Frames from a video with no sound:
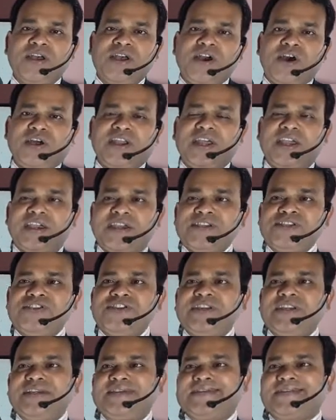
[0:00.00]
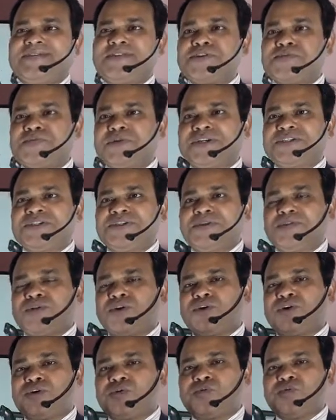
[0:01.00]
on the engine is 3% of the
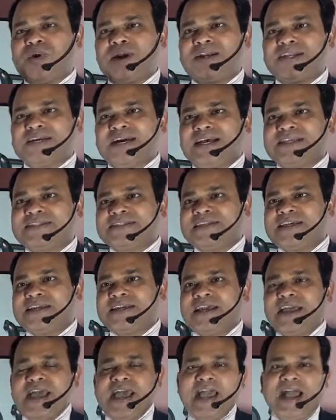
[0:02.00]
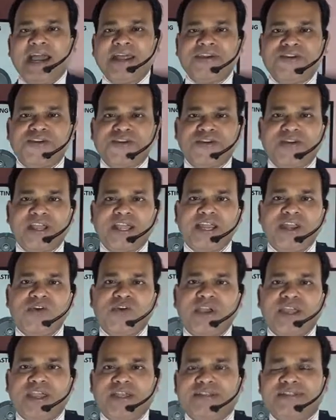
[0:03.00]
whole world casting. And
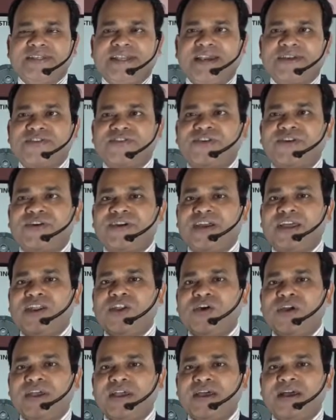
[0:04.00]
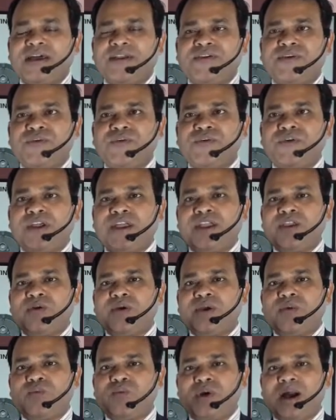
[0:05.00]
railway sector, railway
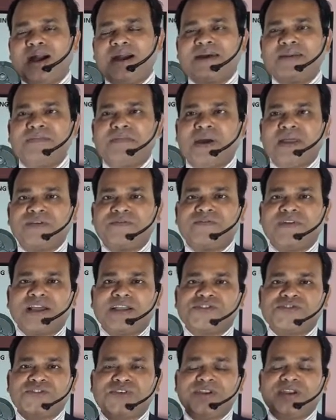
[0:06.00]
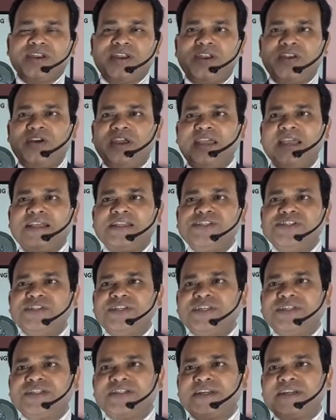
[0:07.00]
wagon manufacturing, railway engine,
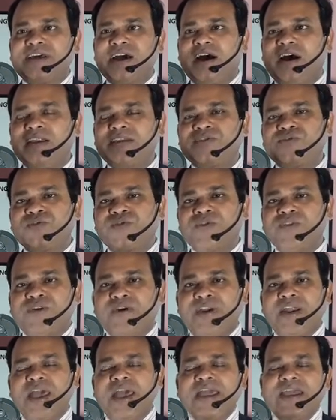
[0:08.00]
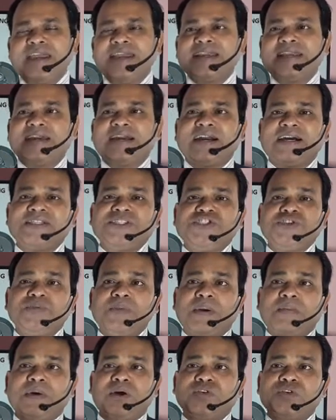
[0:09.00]
etc., altogether it consumes
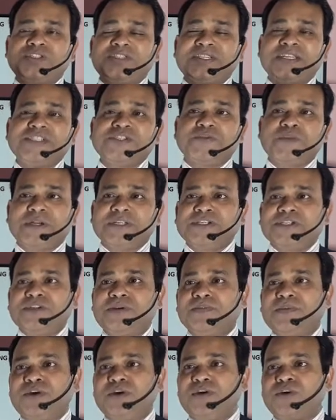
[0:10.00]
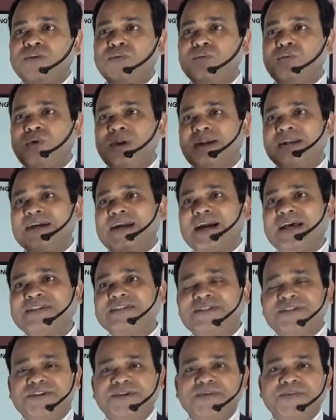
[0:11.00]
about 6% of the whole world
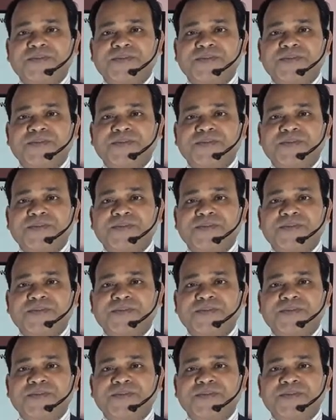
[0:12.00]
casting.